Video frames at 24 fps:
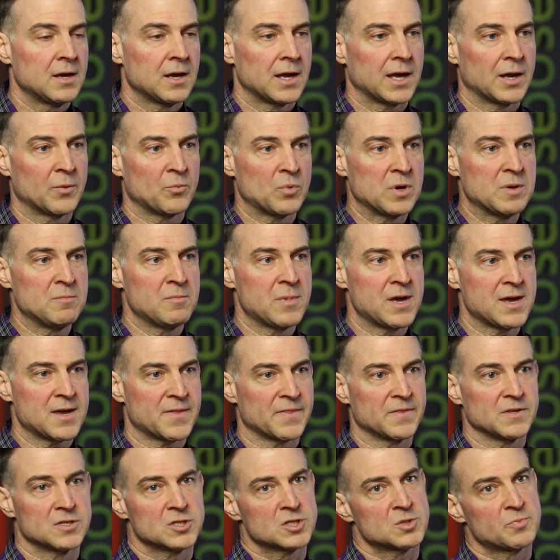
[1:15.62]
and we
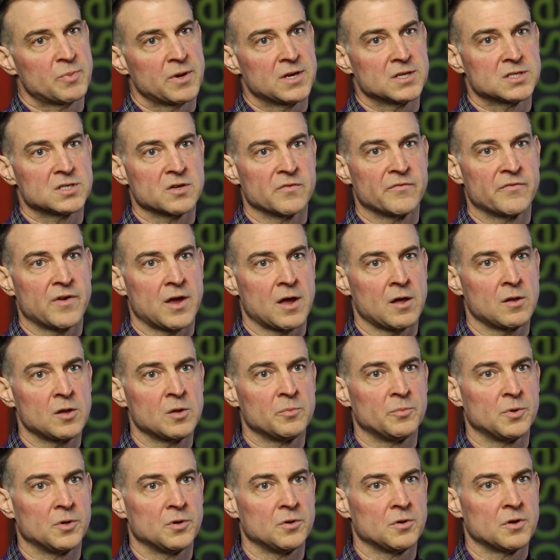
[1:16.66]
make this space
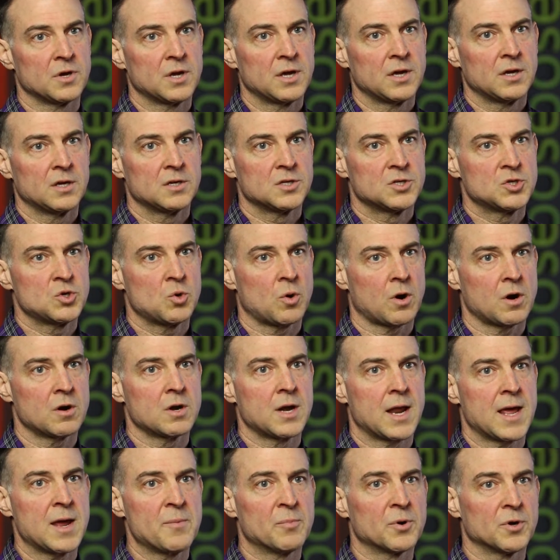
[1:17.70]
available to our
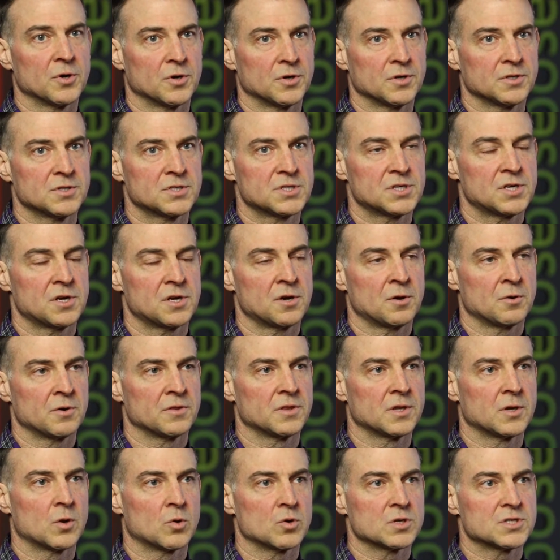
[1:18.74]
neighborhoods here in
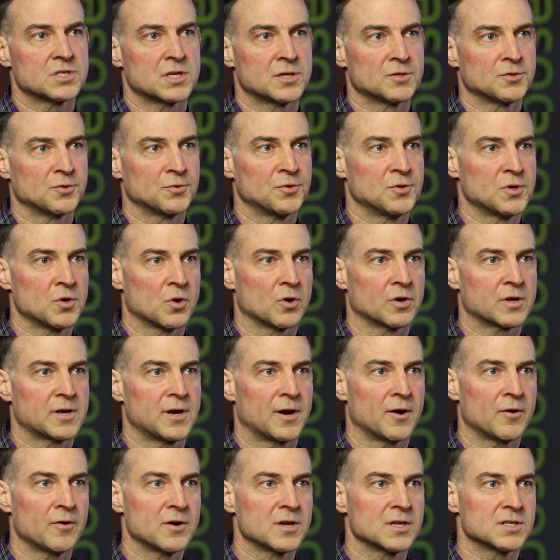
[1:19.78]
the North Central New York
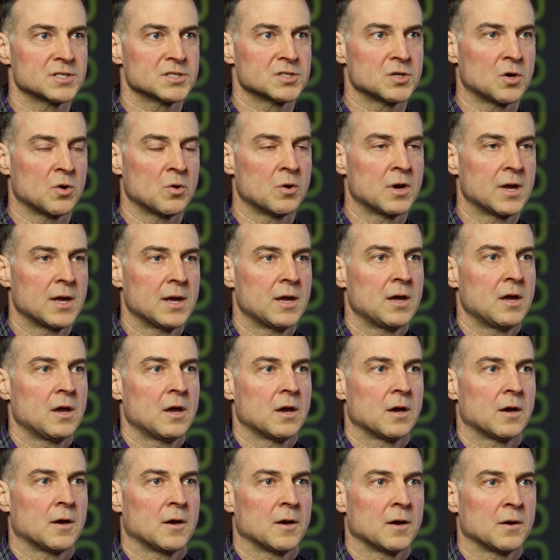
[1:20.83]
area. So
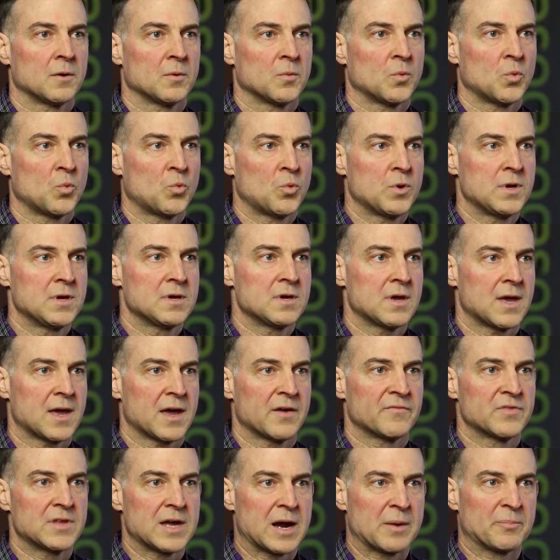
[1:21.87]
we
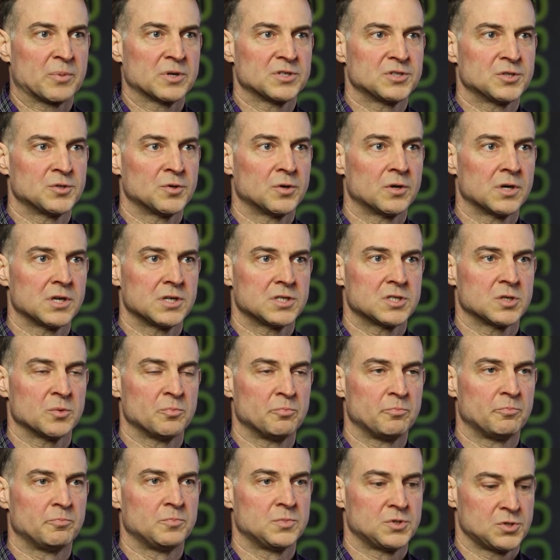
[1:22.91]
have the opportunity
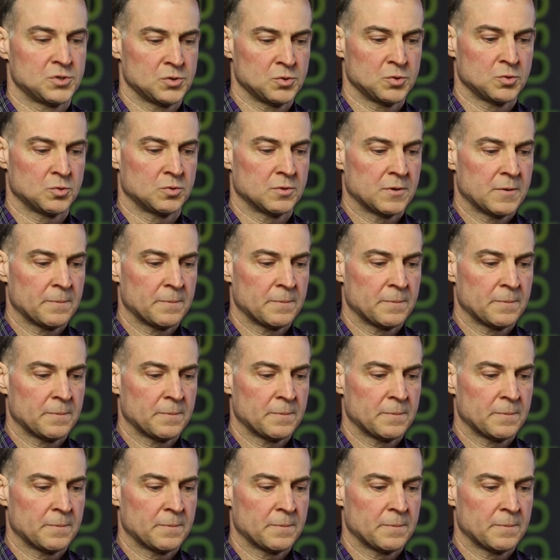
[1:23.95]
to